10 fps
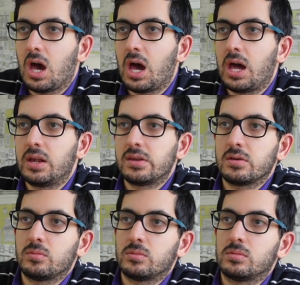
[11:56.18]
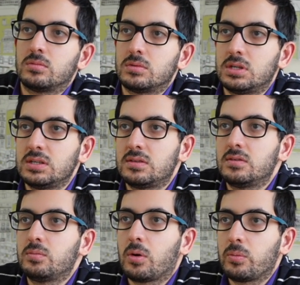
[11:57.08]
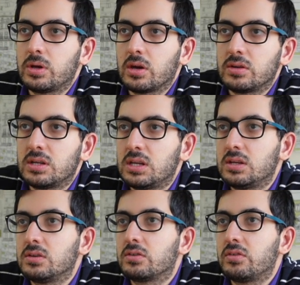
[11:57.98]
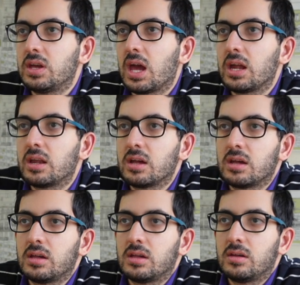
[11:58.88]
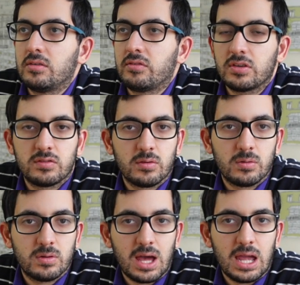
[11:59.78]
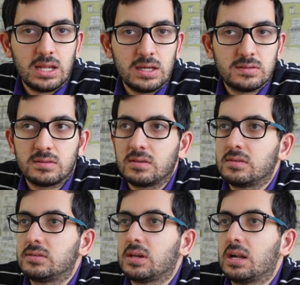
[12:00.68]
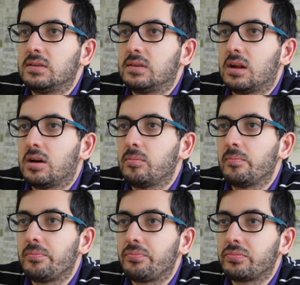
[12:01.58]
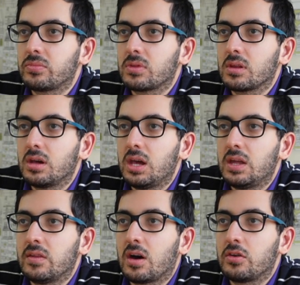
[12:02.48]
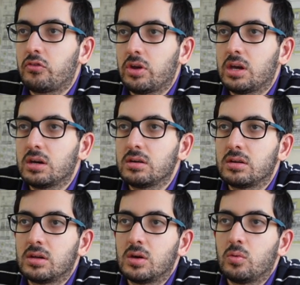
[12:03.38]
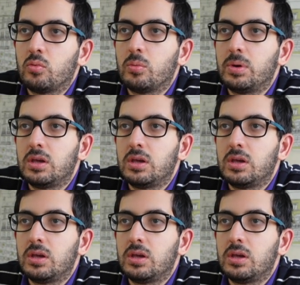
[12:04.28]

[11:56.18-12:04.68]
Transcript: And this is what we're going to need to create. First of all, alias silence alarm. In our trigger, we'll be